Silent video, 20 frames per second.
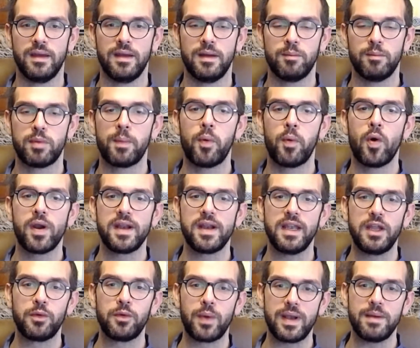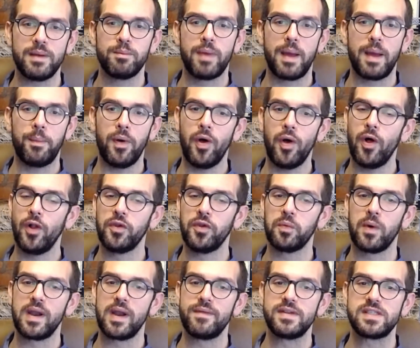Purportedly written by Paul to
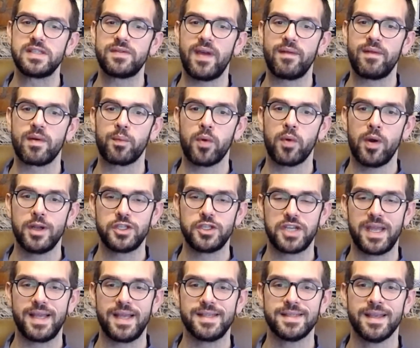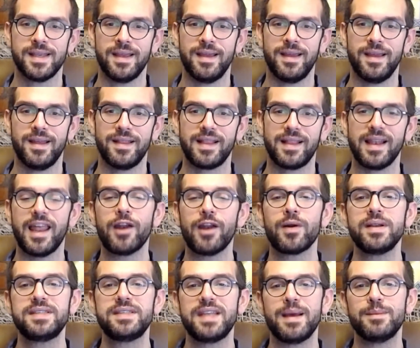one of his favorite proteges, the letter
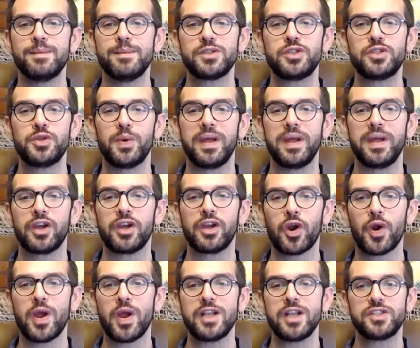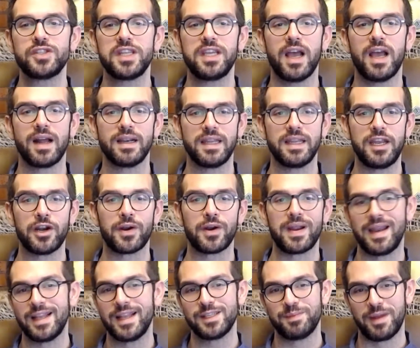attempts to encourage the young leader
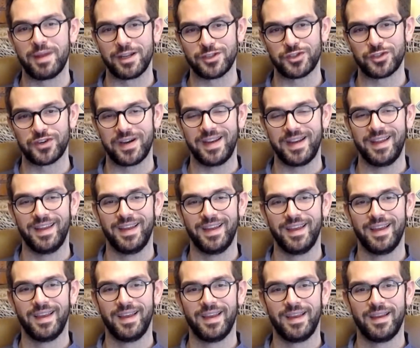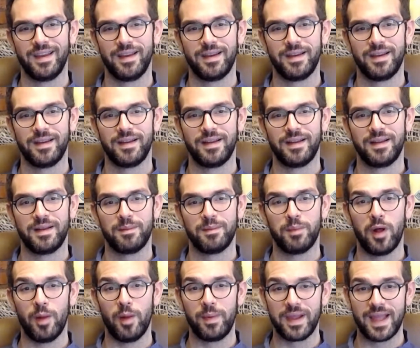in his ministry.
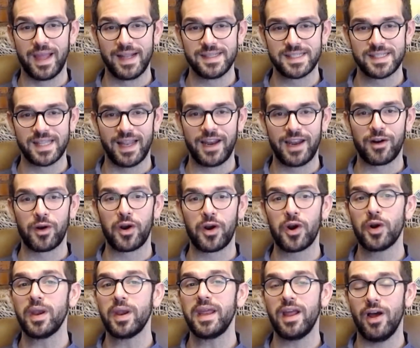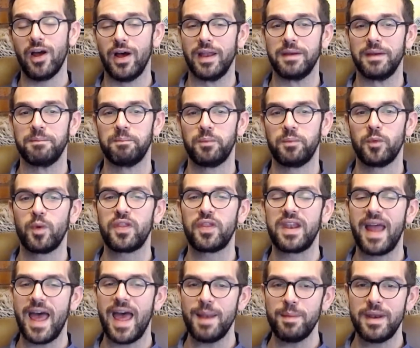Paul begins the letter early on with an
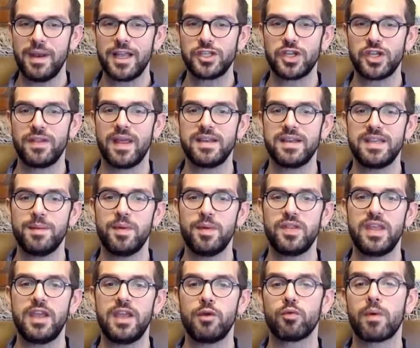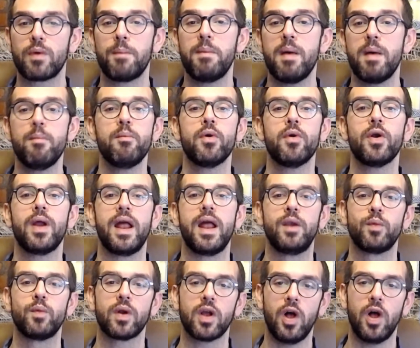admonition that Timothy remember
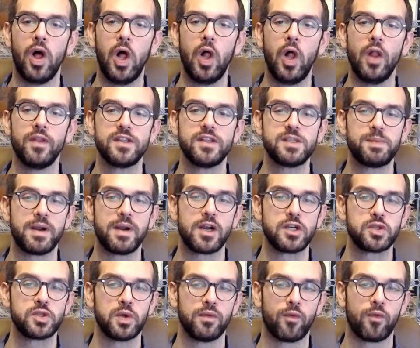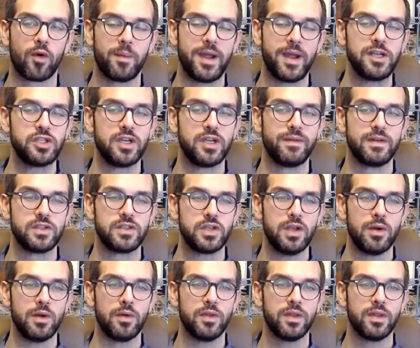and recall the spiritual formation of his
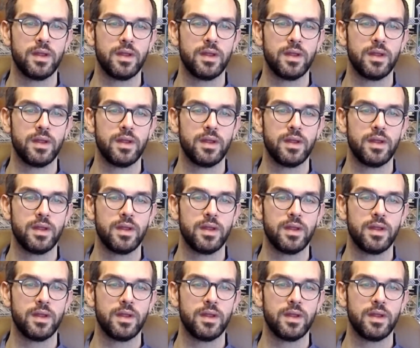youth